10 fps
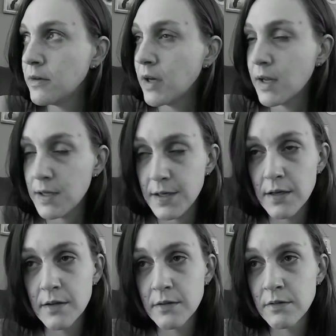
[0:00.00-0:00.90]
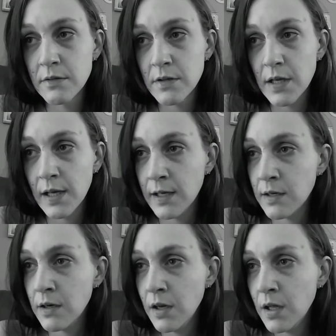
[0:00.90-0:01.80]
not eating,
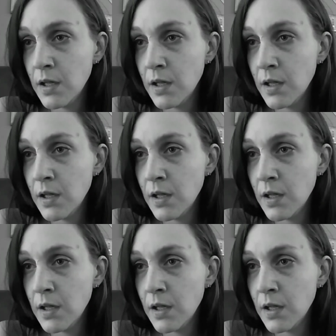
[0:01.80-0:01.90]
and